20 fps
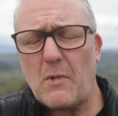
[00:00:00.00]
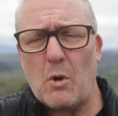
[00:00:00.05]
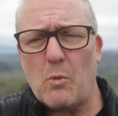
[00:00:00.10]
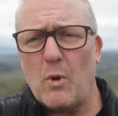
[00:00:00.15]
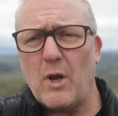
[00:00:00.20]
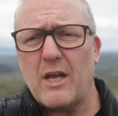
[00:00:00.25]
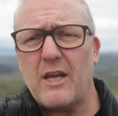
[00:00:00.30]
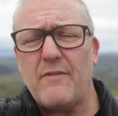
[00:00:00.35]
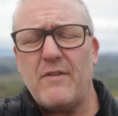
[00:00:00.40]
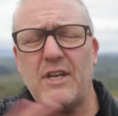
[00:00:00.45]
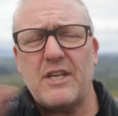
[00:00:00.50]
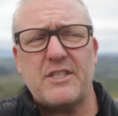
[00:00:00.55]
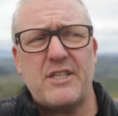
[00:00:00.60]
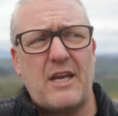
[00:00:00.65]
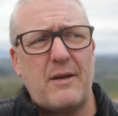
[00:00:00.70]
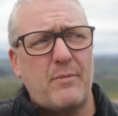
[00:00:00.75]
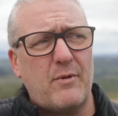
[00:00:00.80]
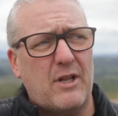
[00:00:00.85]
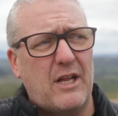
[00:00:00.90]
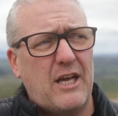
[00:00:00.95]
well, I'll give an
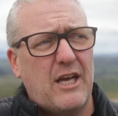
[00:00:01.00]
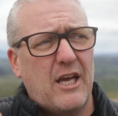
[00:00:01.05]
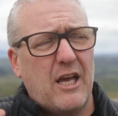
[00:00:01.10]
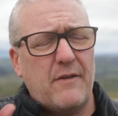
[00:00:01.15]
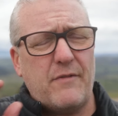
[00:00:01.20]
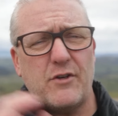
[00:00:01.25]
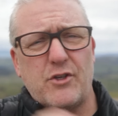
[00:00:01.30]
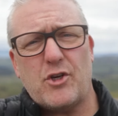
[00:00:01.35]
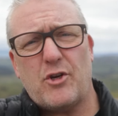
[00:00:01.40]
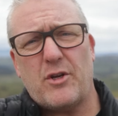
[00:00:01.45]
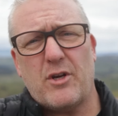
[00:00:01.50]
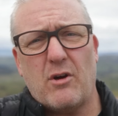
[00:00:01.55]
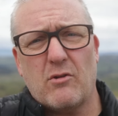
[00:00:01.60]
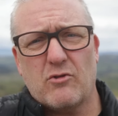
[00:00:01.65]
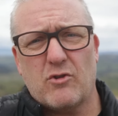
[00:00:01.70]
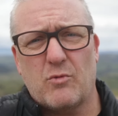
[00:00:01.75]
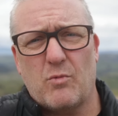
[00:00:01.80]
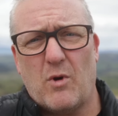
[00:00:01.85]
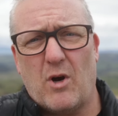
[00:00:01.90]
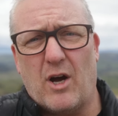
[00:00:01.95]
example. If you're shooting
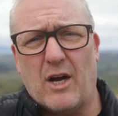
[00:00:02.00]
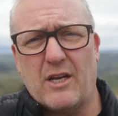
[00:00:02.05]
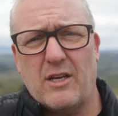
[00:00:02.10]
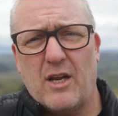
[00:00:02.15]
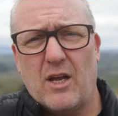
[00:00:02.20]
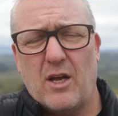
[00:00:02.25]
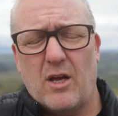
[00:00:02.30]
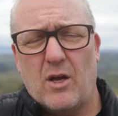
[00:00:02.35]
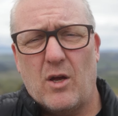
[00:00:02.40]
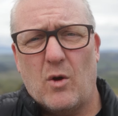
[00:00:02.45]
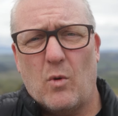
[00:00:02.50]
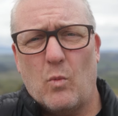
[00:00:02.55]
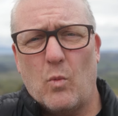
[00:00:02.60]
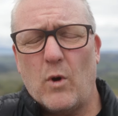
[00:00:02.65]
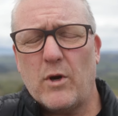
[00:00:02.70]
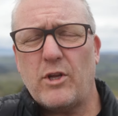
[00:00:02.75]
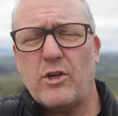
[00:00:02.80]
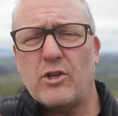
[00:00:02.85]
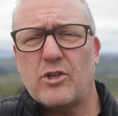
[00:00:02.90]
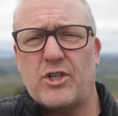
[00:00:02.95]
ultra wide,
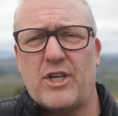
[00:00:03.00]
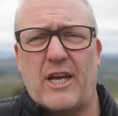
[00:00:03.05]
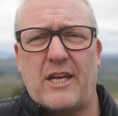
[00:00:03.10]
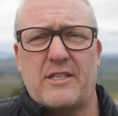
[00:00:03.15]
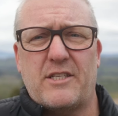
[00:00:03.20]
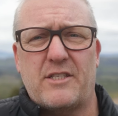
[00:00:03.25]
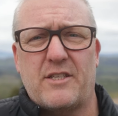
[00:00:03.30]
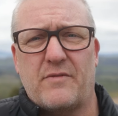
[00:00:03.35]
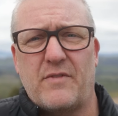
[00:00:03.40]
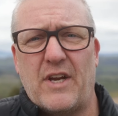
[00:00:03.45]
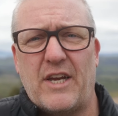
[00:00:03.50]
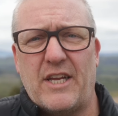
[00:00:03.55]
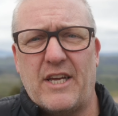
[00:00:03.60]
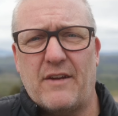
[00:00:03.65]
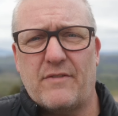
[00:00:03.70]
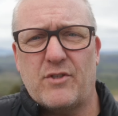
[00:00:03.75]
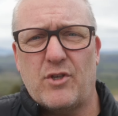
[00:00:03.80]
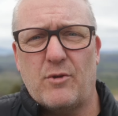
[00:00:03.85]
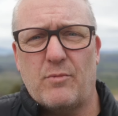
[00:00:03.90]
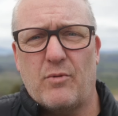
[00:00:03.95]
what are your chances of needing
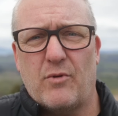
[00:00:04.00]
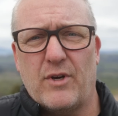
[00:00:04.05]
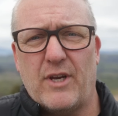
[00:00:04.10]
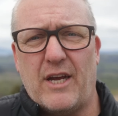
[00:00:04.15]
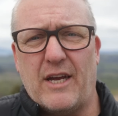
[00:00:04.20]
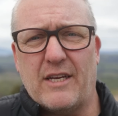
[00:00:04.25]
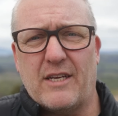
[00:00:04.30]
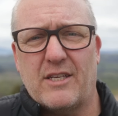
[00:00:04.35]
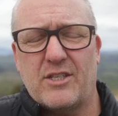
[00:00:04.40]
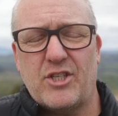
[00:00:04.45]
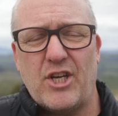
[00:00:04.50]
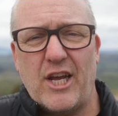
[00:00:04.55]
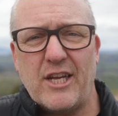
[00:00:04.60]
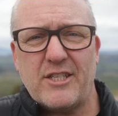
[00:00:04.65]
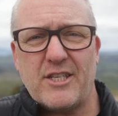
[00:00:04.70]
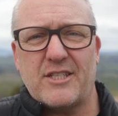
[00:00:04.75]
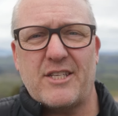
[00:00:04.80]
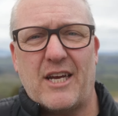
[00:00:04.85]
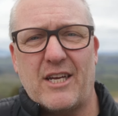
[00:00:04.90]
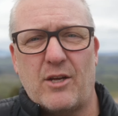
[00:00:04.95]
f2.8?
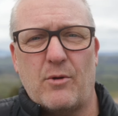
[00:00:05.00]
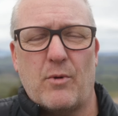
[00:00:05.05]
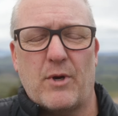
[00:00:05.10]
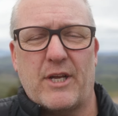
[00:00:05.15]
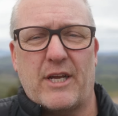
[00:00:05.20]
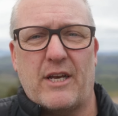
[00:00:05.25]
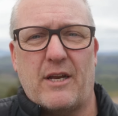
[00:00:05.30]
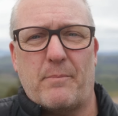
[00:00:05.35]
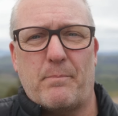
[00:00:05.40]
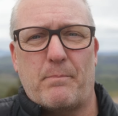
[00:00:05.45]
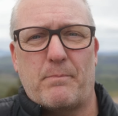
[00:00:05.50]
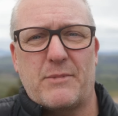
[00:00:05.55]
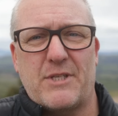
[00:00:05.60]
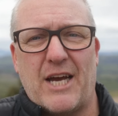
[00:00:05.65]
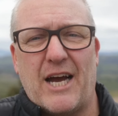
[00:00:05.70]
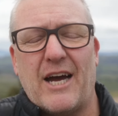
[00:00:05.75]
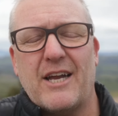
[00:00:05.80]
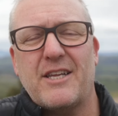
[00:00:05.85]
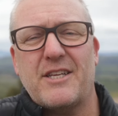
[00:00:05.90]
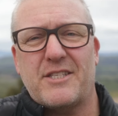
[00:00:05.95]
Chances are you want to get a
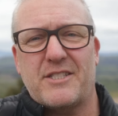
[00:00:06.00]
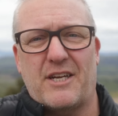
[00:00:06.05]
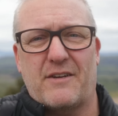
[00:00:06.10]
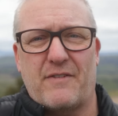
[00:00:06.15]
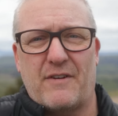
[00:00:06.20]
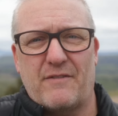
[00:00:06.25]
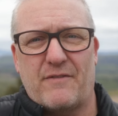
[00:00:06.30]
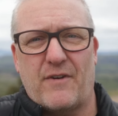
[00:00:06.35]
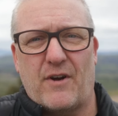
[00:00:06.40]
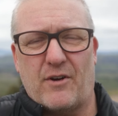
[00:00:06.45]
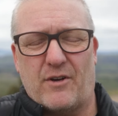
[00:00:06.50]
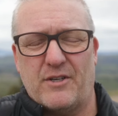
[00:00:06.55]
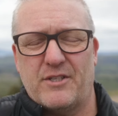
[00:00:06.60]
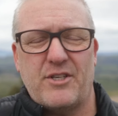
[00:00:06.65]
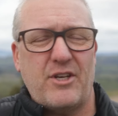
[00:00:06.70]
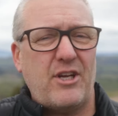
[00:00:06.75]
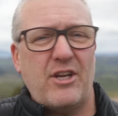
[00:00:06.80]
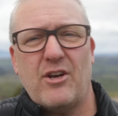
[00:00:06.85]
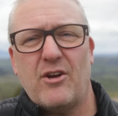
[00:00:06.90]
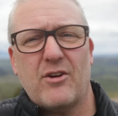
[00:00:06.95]
ton of stuff in focus,
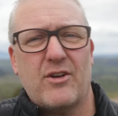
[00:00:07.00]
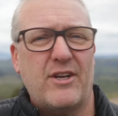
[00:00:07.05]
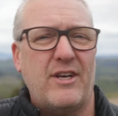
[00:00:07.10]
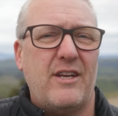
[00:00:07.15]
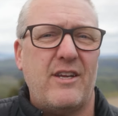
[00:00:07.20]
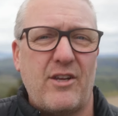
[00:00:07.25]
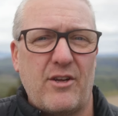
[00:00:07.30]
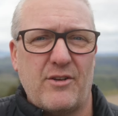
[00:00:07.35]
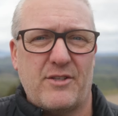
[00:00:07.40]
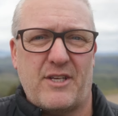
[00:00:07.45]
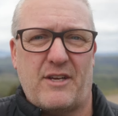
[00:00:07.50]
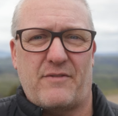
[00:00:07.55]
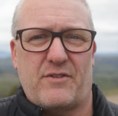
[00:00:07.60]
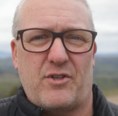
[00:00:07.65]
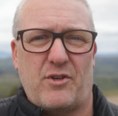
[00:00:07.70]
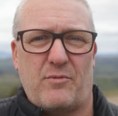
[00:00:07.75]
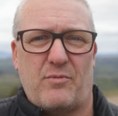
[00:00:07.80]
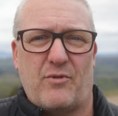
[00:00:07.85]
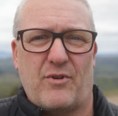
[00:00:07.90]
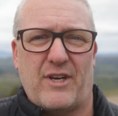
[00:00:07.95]
so you're not going to use
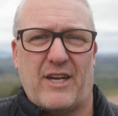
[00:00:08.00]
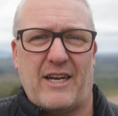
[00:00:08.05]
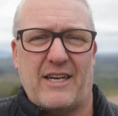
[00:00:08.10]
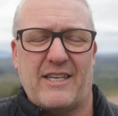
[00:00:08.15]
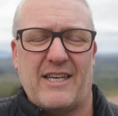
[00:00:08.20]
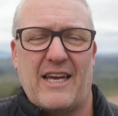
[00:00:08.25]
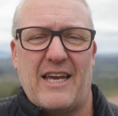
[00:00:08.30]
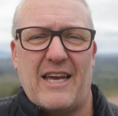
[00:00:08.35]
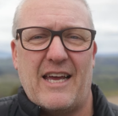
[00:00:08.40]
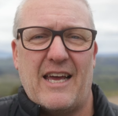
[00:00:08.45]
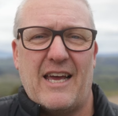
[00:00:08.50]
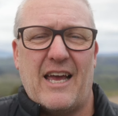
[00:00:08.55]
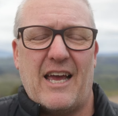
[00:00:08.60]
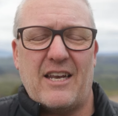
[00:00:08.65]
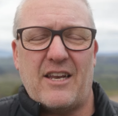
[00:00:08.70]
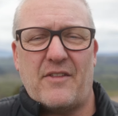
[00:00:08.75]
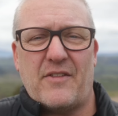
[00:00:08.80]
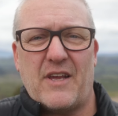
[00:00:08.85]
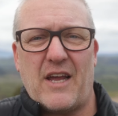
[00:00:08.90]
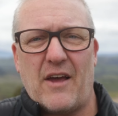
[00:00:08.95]
f2.8.
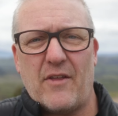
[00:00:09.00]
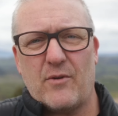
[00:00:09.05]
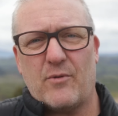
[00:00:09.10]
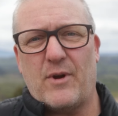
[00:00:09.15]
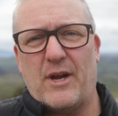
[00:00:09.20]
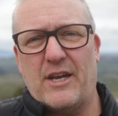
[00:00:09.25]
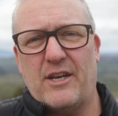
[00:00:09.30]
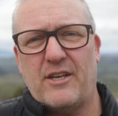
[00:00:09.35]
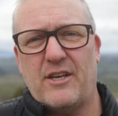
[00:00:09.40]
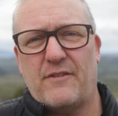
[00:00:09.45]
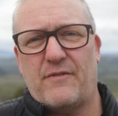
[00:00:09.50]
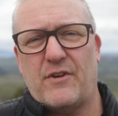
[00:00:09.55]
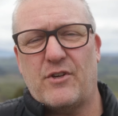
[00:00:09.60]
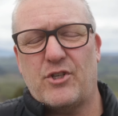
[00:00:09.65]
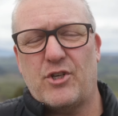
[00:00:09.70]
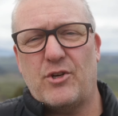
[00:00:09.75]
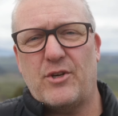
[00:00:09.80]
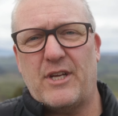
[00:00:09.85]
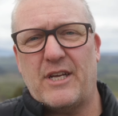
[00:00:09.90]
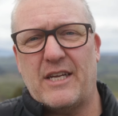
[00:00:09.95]
And at the other end, if you're
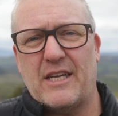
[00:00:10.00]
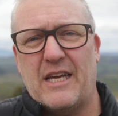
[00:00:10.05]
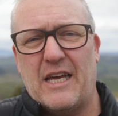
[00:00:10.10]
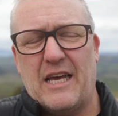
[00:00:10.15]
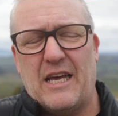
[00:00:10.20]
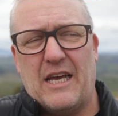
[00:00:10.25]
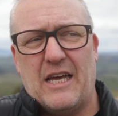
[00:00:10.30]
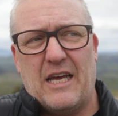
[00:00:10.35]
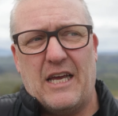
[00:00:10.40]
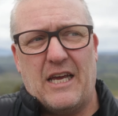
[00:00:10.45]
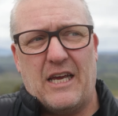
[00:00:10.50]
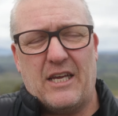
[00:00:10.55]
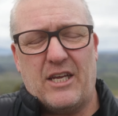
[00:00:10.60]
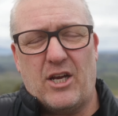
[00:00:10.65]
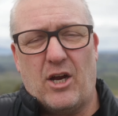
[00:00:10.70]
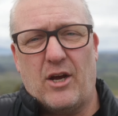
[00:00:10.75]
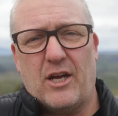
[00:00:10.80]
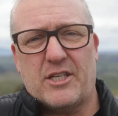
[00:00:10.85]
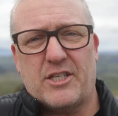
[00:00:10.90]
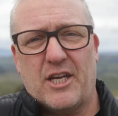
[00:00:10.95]
shooting, you
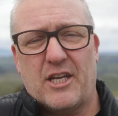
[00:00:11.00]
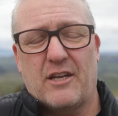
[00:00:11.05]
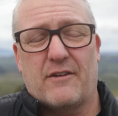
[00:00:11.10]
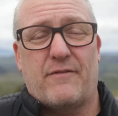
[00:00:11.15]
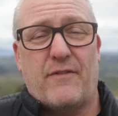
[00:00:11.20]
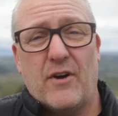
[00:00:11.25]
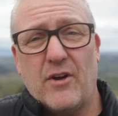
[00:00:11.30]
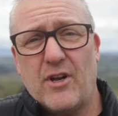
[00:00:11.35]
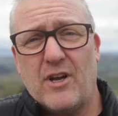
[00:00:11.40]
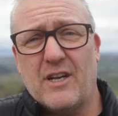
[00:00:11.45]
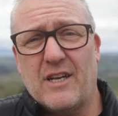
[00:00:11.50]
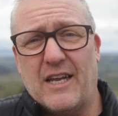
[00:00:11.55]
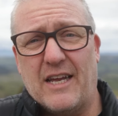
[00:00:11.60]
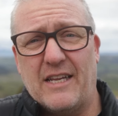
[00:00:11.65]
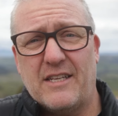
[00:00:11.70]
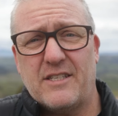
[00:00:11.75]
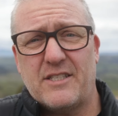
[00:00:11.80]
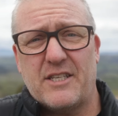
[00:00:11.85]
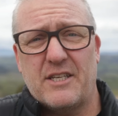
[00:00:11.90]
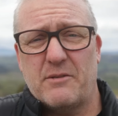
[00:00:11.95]
know, a telephoto
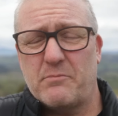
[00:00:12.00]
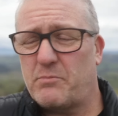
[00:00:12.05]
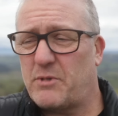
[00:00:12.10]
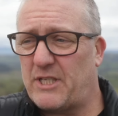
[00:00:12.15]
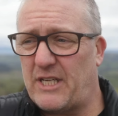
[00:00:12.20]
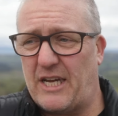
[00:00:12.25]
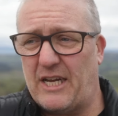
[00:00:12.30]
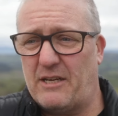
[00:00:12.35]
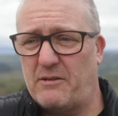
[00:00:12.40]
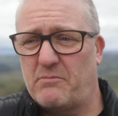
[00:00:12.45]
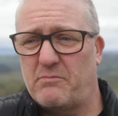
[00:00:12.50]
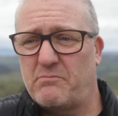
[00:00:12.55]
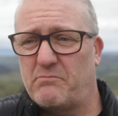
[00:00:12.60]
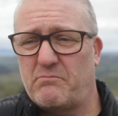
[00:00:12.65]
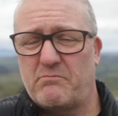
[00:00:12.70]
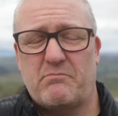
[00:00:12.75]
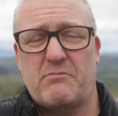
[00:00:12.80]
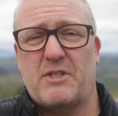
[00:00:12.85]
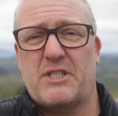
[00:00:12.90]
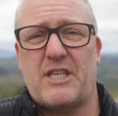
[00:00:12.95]
lens, say
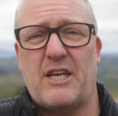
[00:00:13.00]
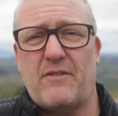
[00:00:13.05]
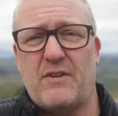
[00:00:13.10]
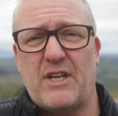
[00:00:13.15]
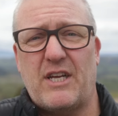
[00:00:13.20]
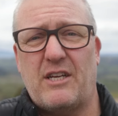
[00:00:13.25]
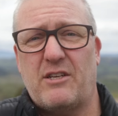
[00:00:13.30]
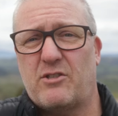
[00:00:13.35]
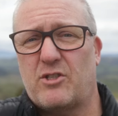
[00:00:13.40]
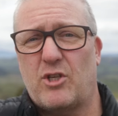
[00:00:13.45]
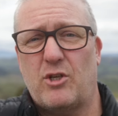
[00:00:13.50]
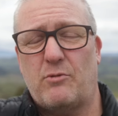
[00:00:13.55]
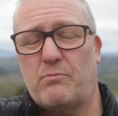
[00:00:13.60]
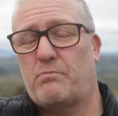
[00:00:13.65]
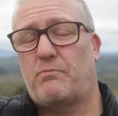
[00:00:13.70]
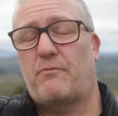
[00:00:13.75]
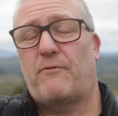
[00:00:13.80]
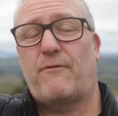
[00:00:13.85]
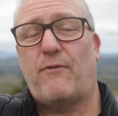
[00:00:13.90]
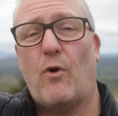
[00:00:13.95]
70 to
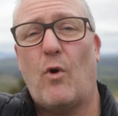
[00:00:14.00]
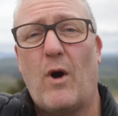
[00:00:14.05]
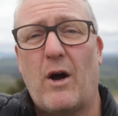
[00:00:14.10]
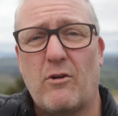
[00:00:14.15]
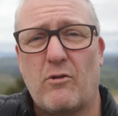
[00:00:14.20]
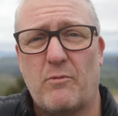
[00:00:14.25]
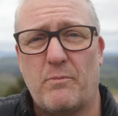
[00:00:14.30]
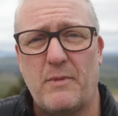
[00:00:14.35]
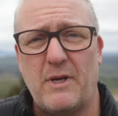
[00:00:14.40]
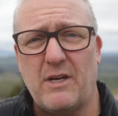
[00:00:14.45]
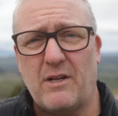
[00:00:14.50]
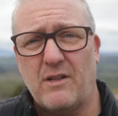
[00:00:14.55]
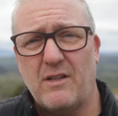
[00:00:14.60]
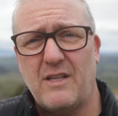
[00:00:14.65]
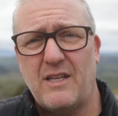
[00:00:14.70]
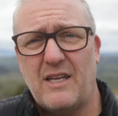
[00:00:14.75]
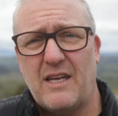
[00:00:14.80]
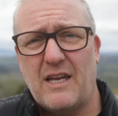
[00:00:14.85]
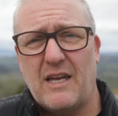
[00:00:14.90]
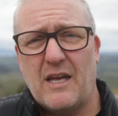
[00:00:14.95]
400 mil,